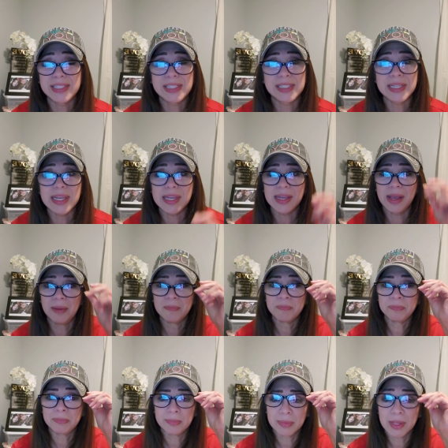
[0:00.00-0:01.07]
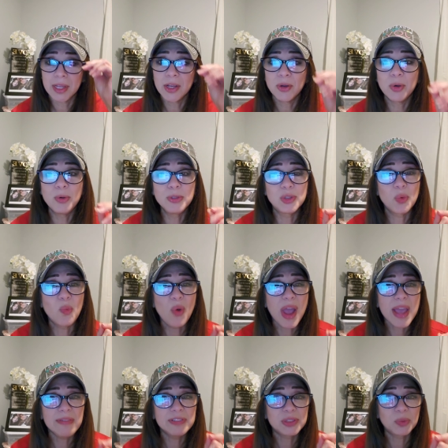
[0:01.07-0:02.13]
sea whose
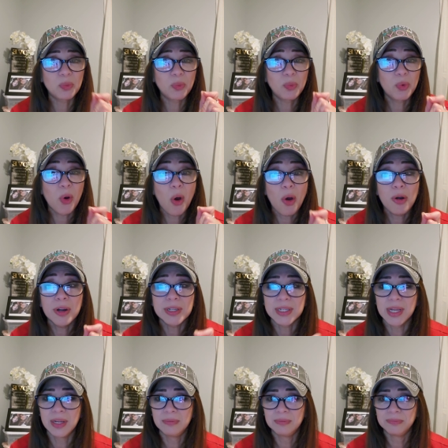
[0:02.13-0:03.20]
waves roared.